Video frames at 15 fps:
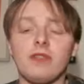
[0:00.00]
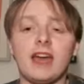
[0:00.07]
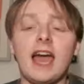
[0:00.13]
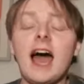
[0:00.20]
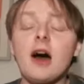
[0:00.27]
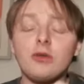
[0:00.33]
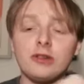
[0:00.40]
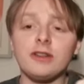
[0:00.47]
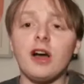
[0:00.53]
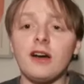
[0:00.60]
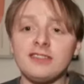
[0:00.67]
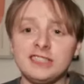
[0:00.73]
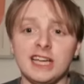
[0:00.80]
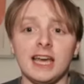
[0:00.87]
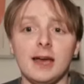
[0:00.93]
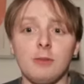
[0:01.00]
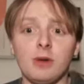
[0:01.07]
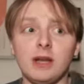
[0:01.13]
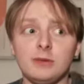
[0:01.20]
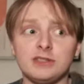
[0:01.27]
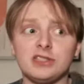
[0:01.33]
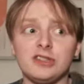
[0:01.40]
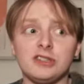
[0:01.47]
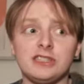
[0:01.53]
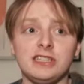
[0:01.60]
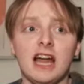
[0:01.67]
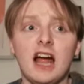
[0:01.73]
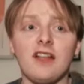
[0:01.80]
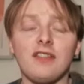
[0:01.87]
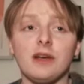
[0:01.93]
they held a knife to him when he was 13,
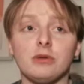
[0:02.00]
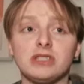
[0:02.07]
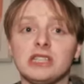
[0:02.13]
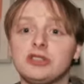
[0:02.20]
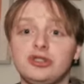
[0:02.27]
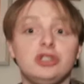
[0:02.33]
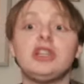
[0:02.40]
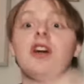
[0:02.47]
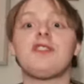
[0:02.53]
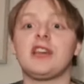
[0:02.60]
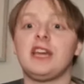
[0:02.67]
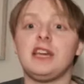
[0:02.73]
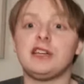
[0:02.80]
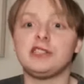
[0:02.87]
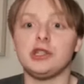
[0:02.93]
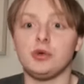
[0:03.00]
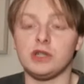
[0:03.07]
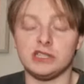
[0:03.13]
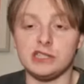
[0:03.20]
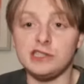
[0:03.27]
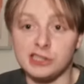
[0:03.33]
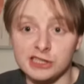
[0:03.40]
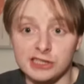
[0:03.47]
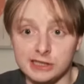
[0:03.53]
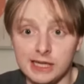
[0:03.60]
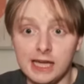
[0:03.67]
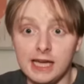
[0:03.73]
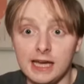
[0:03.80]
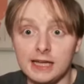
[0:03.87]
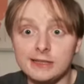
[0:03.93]
and there was actually nothing he could do because he's just a
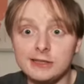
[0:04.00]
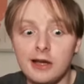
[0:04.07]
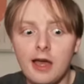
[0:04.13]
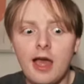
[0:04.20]
kid.